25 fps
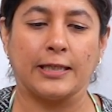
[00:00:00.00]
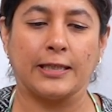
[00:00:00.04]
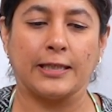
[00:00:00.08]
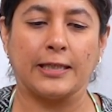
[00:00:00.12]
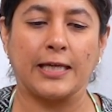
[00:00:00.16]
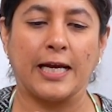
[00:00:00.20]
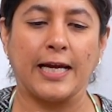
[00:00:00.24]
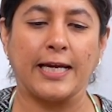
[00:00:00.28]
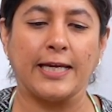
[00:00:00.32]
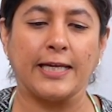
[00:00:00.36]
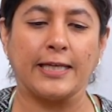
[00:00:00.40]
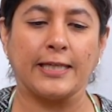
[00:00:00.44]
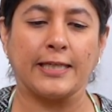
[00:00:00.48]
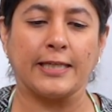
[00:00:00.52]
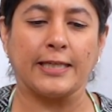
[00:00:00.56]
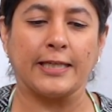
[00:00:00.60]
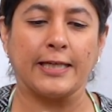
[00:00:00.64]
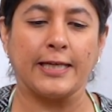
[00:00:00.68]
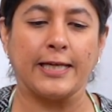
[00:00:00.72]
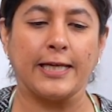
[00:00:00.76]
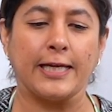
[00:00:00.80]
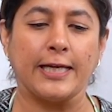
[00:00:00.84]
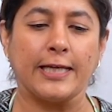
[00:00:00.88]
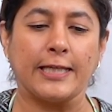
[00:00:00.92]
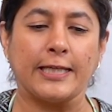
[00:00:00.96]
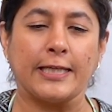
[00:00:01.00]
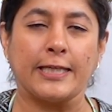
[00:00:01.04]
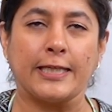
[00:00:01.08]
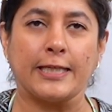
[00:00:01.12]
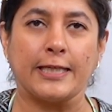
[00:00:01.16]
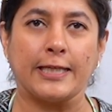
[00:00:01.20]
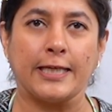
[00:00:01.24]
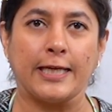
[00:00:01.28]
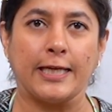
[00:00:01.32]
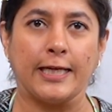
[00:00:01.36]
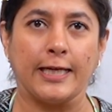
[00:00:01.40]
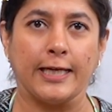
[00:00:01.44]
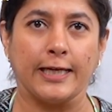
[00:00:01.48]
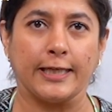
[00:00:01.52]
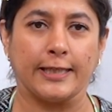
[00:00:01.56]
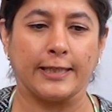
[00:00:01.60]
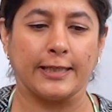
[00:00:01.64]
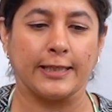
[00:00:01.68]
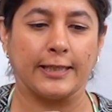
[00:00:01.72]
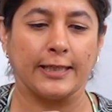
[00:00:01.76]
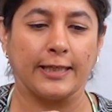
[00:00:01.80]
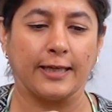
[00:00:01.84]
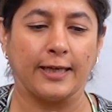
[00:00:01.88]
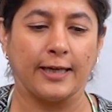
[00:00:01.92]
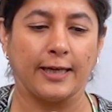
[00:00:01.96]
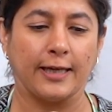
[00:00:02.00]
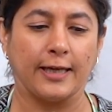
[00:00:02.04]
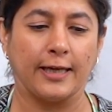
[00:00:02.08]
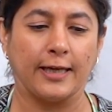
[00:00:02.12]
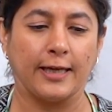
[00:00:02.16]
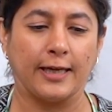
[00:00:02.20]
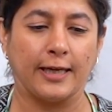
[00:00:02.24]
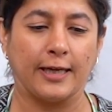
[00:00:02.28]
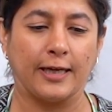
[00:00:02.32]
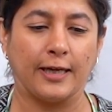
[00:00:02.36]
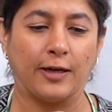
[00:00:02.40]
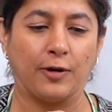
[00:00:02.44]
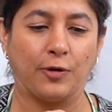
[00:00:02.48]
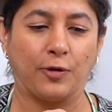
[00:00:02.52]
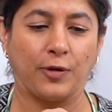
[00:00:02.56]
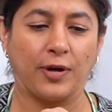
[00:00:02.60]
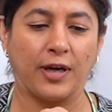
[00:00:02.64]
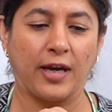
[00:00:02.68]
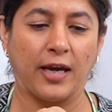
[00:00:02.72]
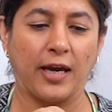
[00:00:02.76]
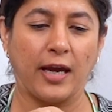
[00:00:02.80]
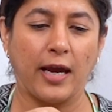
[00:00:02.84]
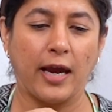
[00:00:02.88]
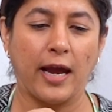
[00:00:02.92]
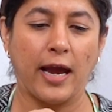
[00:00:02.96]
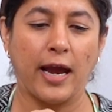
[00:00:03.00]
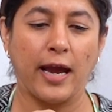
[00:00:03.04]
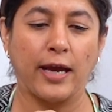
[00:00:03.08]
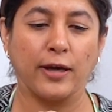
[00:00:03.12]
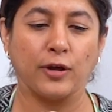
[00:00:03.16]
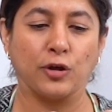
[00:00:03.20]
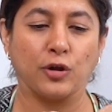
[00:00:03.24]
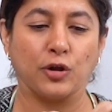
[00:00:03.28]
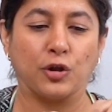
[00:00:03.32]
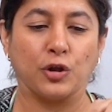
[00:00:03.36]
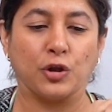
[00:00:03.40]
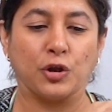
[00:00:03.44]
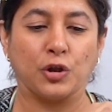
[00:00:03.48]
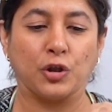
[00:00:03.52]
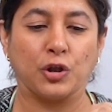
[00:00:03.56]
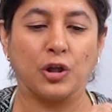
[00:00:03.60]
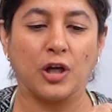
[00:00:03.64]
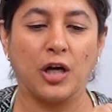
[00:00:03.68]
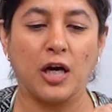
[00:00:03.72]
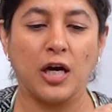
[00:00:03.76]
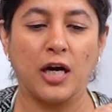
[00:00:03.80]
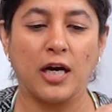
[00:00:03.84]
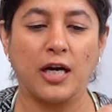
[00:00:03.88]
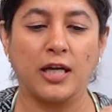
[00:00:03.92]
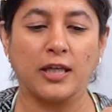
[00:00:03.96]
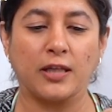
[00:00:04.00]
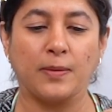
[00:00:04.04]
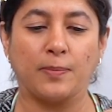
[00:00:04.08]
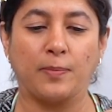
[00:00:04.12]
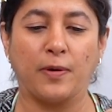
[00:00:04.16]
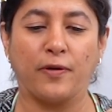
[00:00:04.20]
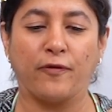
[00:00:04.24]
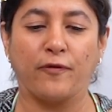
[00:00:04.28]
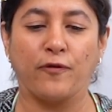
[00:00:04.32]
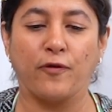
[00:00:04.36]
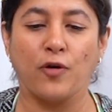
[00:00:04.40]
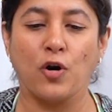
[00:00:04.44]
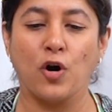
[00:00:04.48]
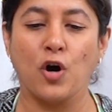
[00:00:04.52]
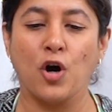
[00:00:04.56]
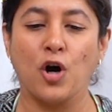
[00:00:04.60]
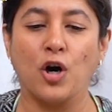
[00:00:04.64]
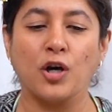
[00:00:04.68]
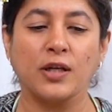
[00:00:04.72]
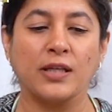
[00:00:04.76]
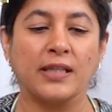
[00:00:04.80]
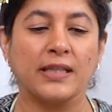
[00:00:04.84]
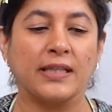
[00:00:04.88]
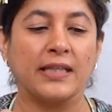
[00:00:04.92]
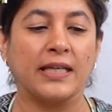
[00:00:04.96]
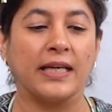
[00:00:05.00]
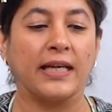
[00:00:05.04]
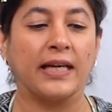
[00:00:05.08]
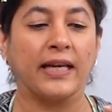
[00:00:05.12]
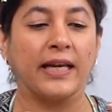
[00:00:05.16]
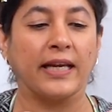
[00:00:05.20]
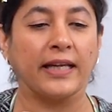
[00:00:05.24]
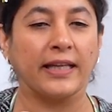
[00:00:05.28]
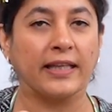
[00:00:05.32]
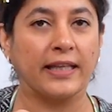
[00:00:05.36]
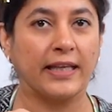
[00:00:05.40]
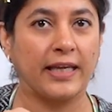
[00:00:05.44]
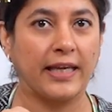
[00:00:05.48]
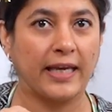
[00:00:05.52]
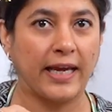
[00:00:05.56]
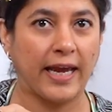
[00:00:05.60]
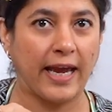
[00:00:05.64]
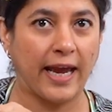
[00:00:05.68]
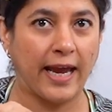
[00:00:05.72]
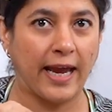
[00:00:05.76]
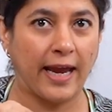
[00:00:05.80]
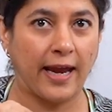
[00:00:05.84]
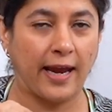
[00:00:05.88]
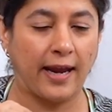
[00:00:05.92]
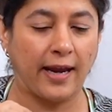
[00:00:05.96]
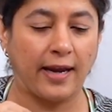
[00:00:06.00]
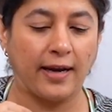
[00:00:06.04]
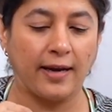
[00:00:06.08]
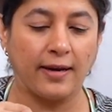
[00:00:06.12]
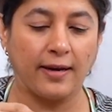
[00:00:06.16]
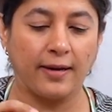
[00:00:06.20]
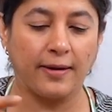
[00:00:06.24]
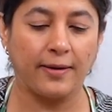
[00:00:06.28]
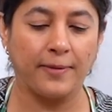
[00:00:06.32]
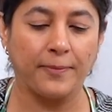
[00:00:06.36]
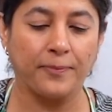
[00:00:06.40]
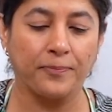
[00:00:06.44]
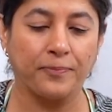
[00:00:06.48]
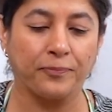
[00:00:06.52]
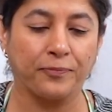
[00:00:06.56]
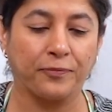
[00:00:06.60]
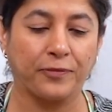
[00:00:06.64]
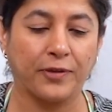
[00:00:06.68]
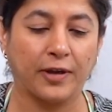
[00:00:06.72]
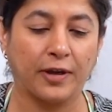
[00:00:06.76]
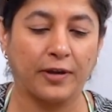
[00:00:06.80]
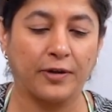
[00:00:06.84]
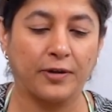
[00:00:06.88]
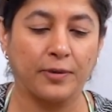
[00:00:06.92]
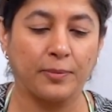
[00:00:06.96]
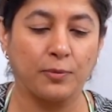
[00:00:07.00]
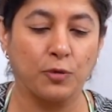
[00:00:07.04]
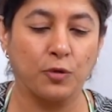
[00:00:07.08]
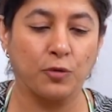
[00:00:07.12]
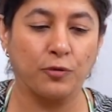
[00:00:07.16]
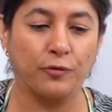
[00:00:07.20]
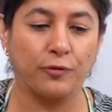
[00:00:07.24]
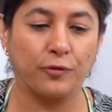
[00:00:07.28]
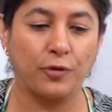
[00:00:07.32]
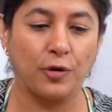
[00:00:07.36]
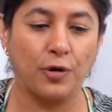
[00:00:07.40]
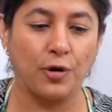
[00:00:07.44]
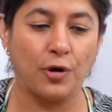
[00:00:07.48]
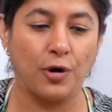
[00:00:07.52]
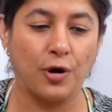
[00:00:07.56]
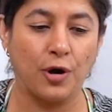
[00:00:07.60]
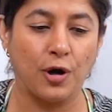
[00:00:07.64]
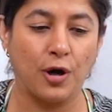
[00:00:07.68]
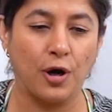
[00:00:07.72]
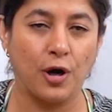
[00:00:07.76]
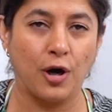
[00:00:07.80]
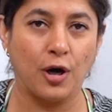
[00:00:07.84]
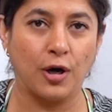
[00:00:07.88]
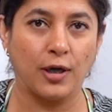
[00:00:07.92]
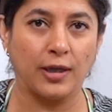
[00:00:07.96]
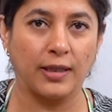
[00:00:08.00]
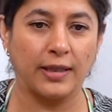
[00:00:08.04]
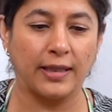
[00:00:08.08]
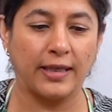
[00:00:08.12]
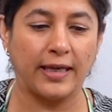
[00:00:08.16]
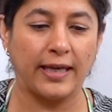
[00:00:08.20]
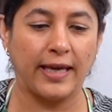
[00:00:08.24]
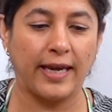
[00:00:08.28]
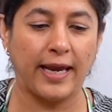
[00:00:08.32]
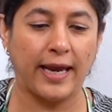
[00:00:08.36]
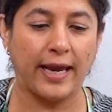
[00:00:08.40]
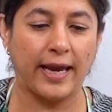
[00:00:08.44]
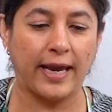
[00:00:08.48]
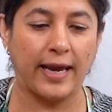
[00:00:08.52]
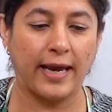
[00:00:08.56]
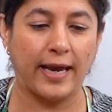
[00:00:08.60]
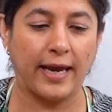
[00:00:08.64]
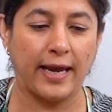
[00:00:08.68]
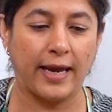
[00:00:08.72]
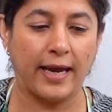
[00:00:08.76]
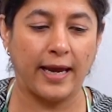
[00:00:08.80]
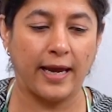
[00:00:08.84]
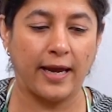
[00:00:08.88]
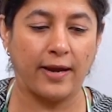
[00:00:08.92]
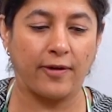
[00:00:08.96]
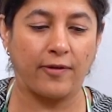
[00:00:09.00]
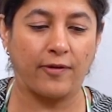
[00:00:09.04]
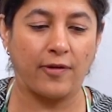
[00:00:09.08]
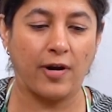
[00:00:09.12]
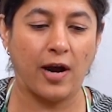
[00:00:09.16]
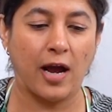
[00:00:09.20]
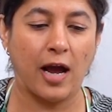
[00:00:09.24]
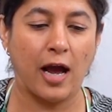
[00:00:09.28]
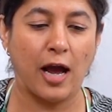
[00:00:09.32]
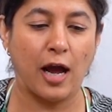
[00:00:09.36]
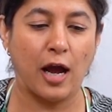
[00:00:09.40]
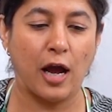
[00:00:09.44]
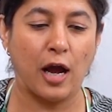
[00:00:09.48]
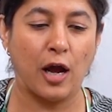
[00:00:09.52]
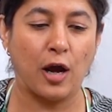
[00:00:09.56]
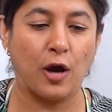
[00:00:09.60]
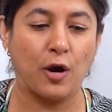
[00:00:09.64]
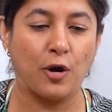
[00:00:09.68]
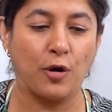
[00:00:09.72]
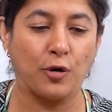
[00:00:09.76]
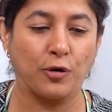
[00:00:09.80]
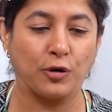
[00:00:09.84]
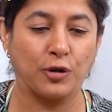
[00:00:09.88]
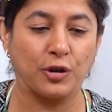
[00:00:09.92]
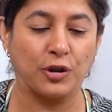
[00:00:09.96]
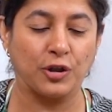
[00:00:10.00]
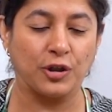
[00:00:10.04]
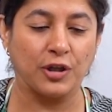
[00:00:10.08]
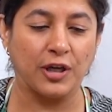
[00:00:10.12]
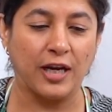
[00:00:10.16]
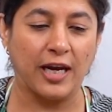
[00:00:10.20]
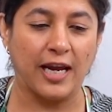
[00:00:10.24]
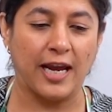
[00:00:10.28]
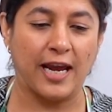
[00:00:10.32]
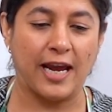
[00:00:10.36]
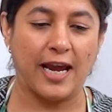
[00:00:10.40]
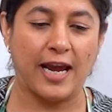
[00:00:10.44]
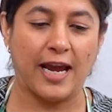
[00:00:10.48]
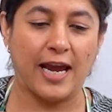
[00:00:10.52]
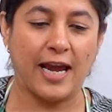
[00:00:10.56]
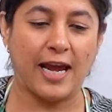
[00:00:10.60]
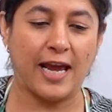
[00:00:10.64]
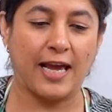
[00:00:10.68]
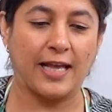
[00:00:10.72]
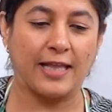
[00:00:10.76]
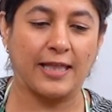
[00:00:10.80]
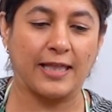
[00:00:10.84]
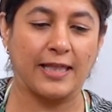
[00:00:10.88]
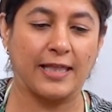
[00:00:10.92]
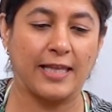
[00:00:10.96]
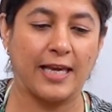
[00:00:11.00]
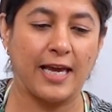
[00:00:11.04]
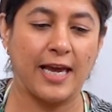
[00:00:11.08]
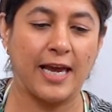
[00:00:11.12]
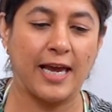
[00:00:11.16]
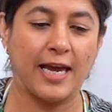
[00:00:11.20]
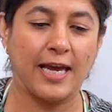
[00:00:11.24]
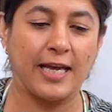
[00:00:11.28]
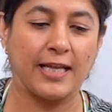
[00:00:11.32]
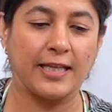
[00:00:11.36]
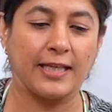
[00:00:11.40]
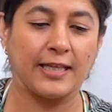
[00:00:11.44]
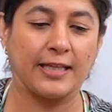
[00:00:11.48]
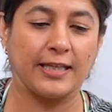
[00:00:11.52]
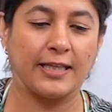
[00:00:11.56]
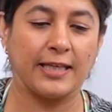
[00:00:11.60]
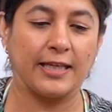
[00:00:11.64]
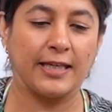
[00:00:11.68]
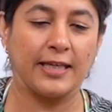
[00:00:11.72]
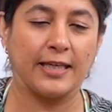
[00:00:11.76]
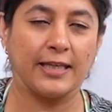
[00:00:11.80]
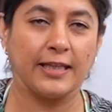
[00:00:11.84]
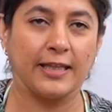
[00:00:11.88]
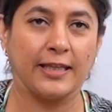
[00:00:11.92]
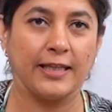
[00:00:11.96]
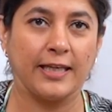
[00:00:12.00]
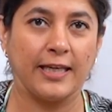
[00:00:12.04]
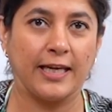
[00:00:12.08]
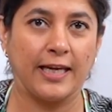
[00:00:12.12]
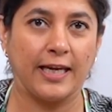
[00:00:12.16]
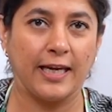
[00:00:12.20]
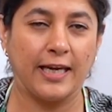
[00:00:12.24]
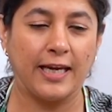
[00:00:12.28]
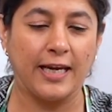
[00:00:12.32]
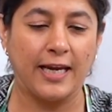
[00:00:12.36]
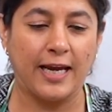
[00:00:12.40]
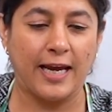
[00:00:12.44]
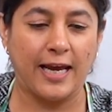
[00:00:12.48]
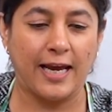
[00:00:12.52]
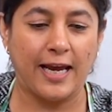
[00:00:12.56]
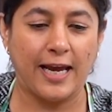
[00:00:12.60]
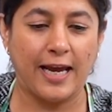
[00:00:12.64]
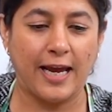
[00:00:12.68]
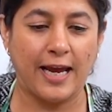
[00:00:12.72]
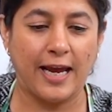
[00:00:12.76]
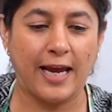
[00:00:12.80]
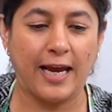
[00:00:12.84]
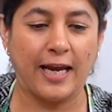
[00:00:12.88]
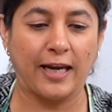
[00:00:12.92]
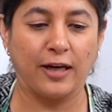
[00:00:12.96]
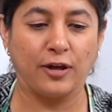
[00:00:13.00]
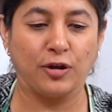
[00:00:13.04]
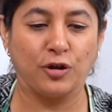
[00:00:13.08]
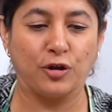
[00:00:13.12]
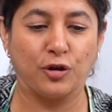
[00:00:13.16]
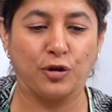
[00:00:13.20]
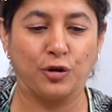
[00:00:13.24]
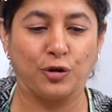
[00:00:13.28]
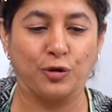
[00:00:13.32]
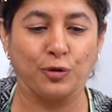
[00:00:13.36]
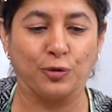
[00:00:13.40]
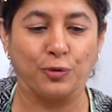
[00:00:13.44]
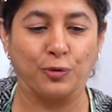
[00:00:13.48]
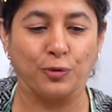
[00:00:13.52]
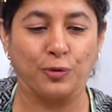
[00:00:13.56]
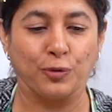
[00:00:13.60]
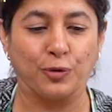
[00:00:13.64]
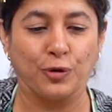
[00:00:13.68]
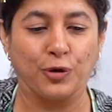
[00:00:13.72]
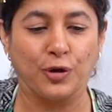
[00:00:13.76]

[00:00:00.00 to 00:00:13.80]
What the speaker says: tightly seal it. Okay. And just before sealing the end, remove all the air out and then seal the end too.